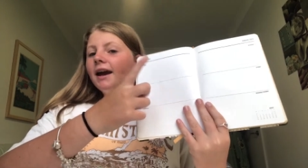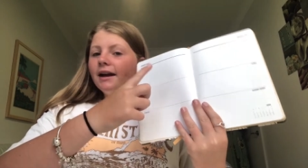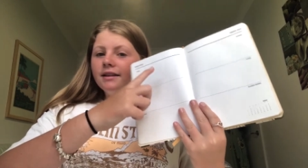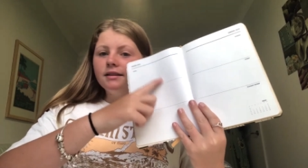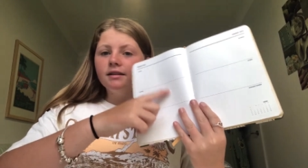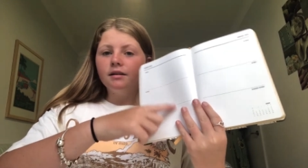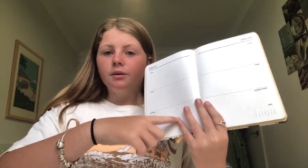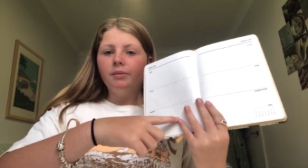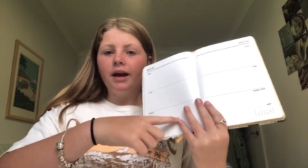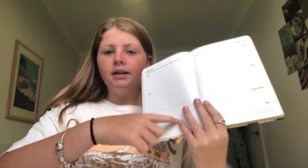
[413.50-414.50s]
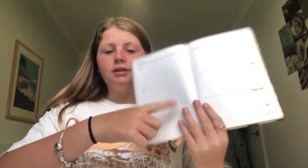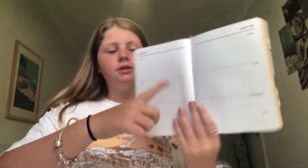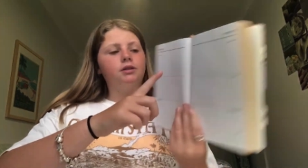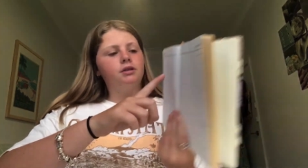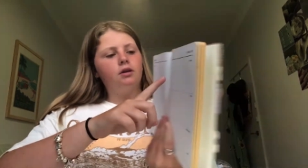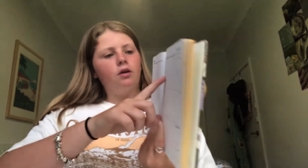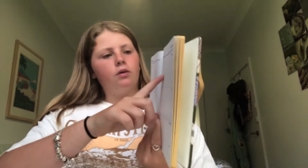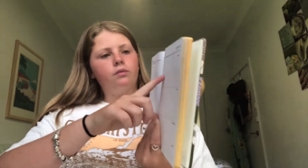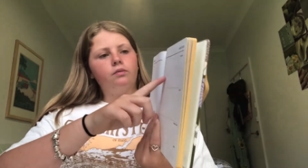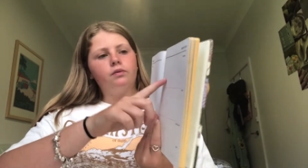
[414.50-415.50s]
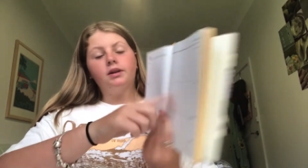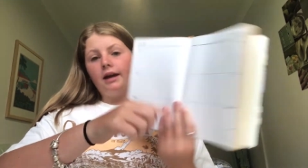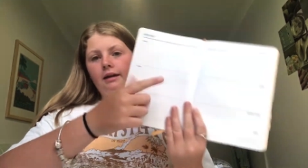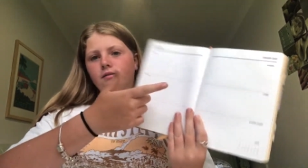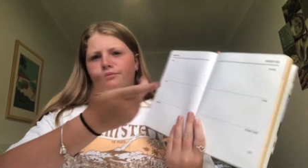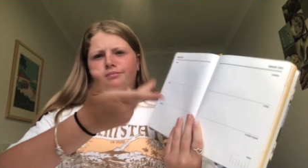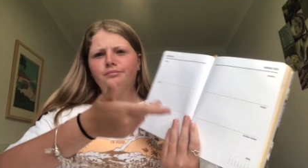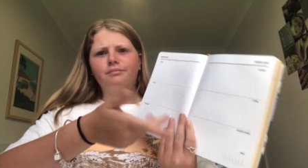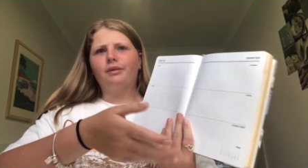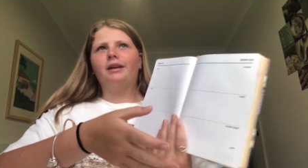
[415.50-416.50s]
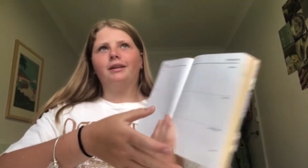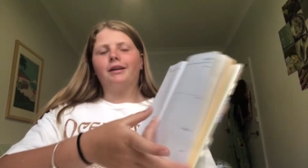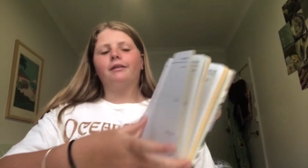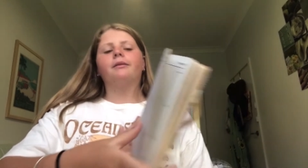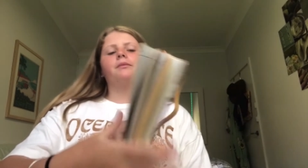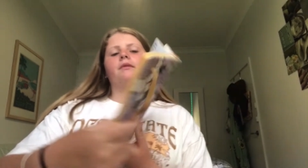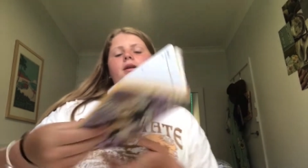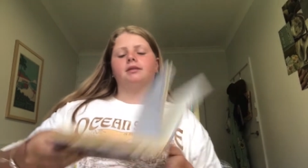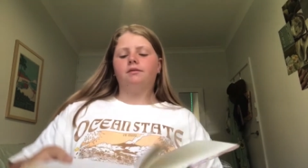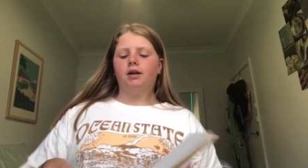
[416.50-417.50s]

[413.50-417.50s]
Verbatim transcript: and then the little pages of the dates where you can write stuff